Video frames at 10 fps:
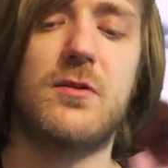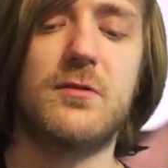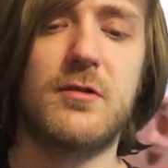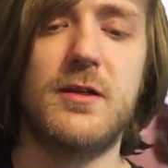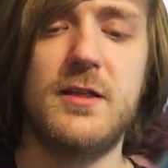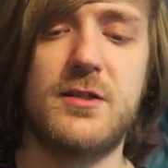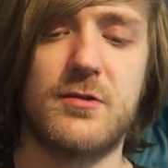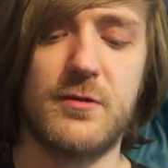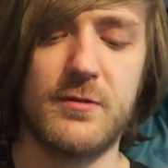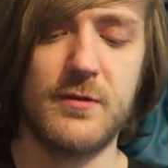contre
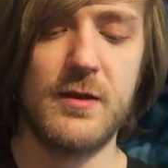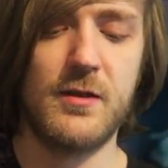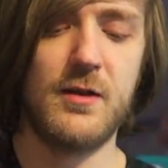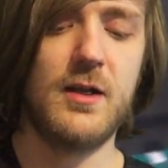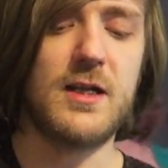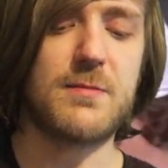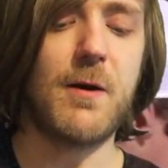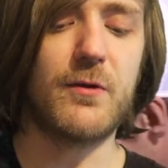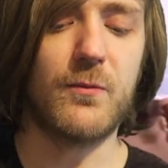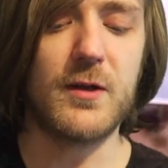Nistru. He
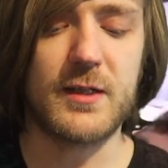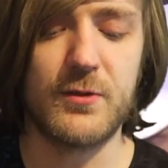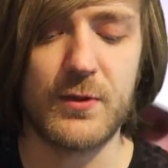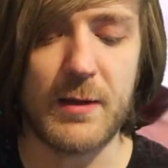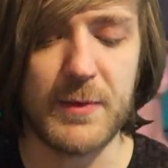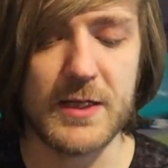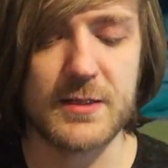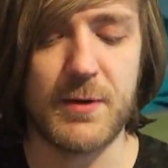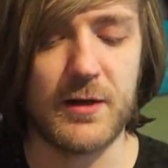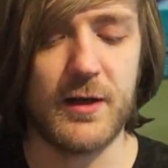smiled what did all that mean
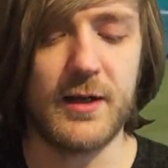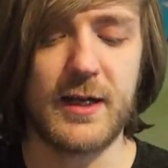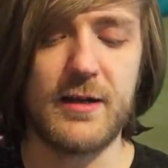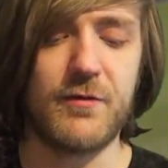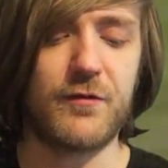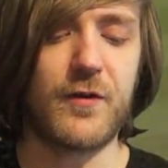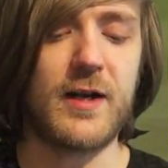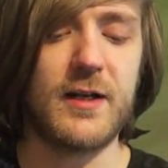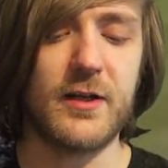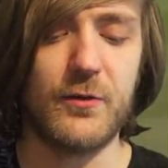smile and gave a
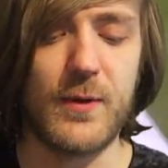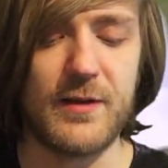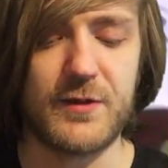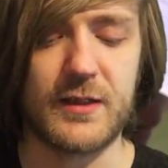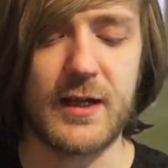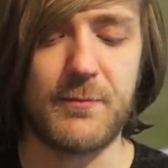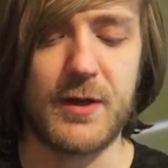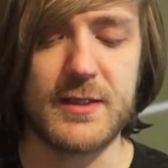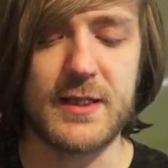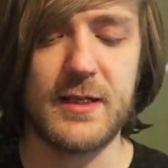friendly little wave to the
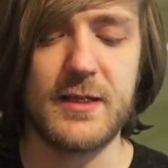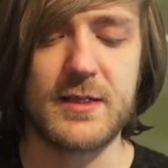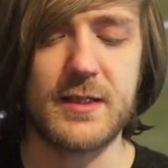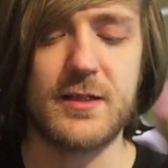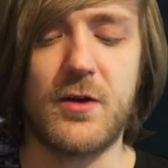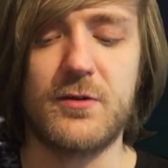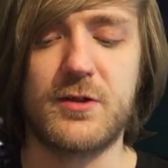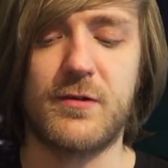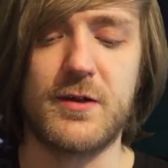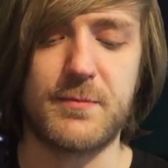camera as he and his
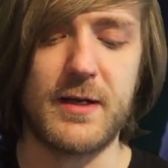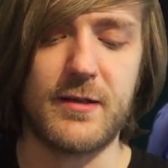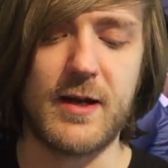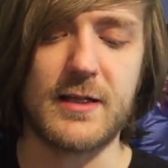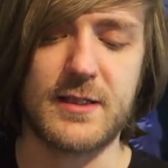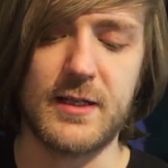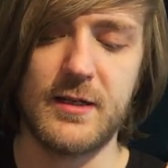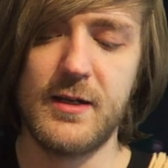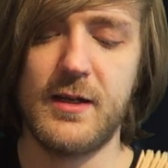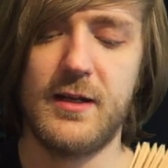entourage made their exit.
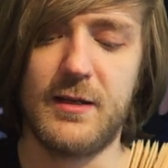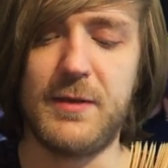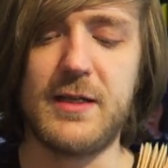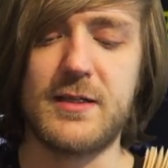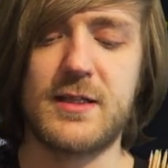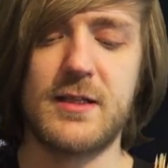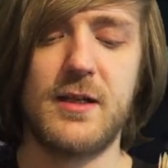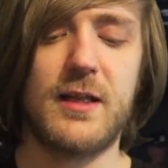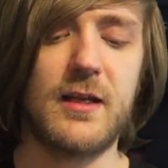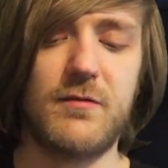It means
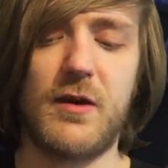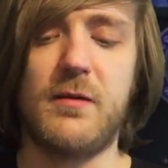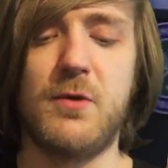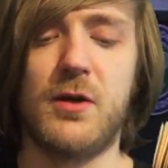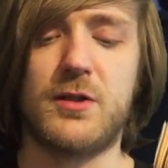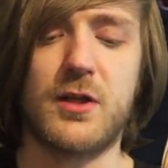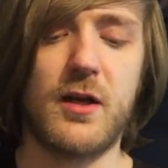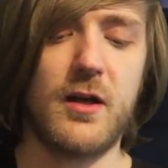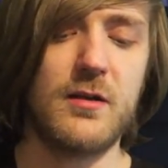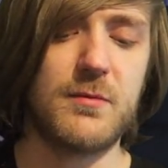Thank you very much.
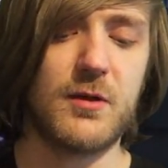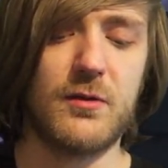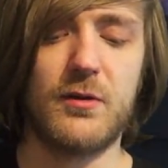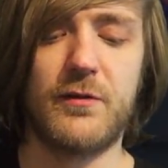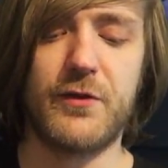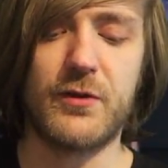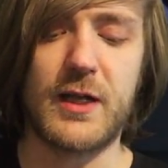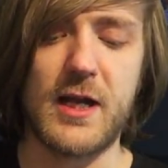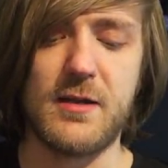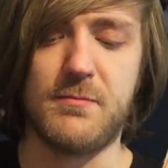I hope that all of your
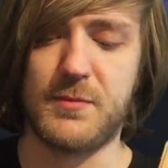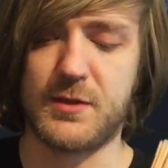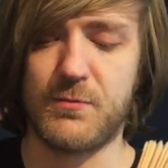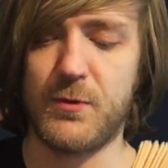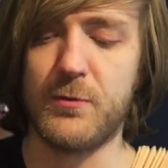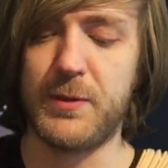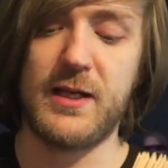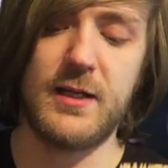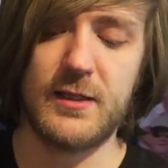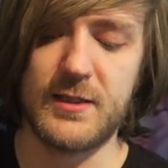games will
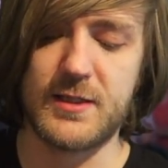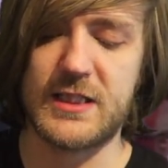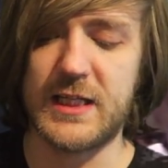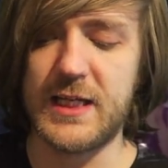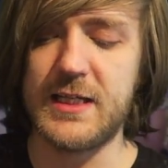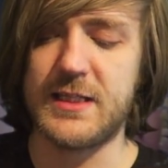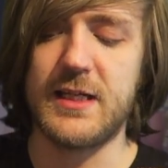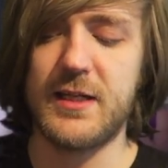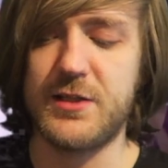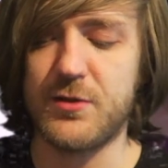be as
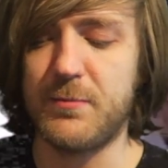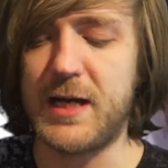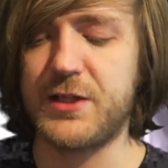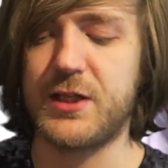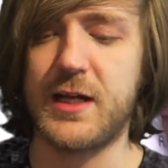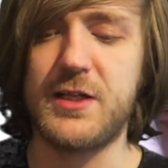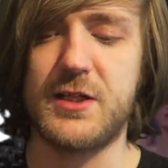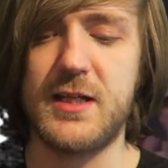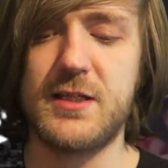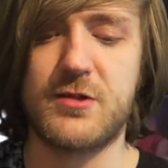easy as your match against
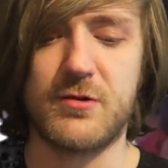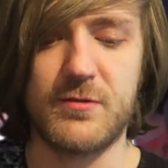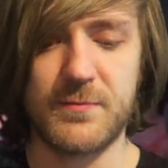Nistru.